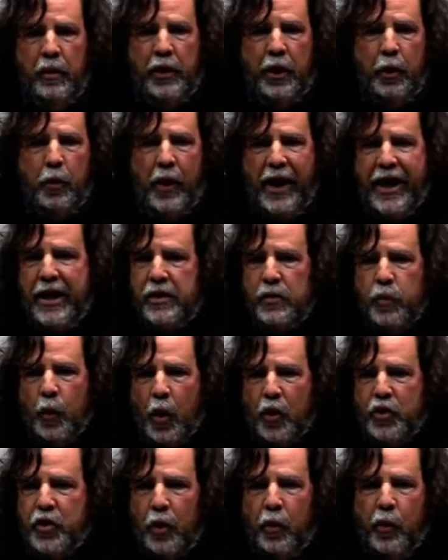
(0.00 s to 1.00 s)
The
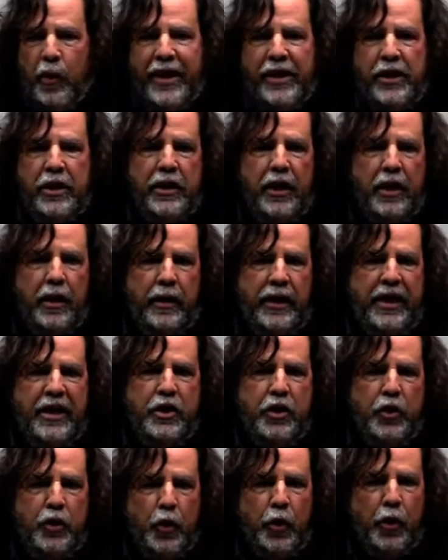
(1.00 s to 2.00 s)
rest was already there
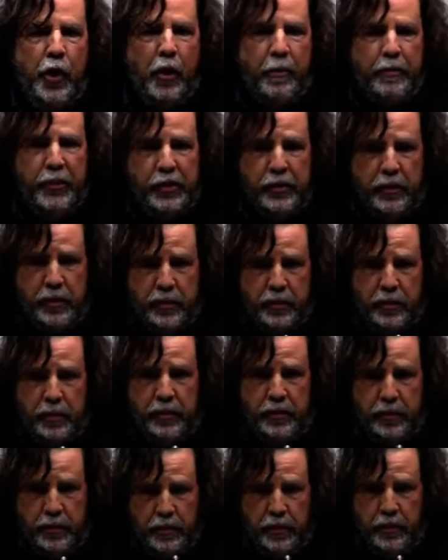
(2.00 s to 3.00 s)
in Europe.
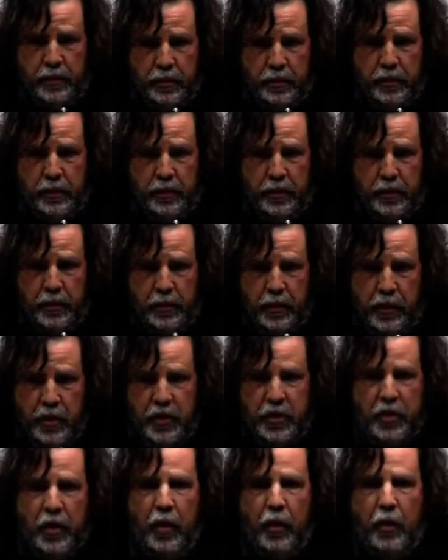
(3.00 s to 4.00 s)

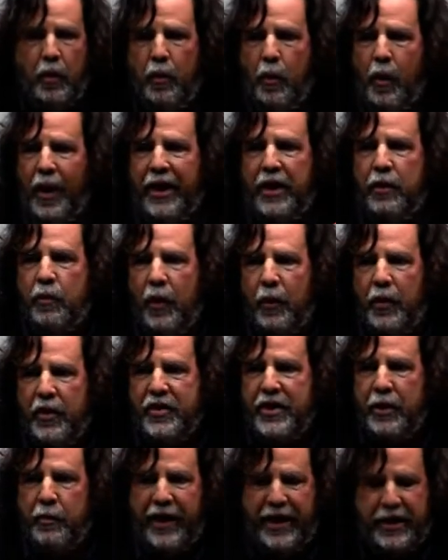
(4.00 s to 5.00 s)
So what
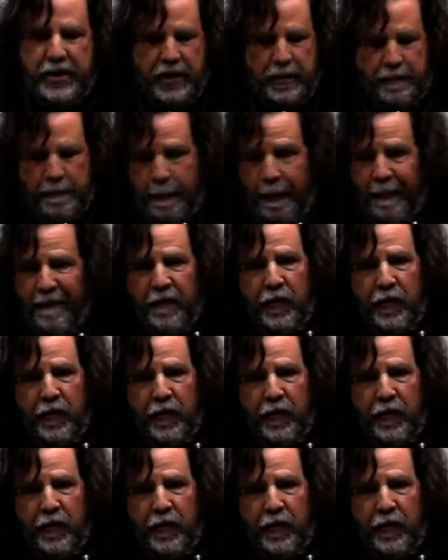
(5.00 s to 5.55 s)
about the rest?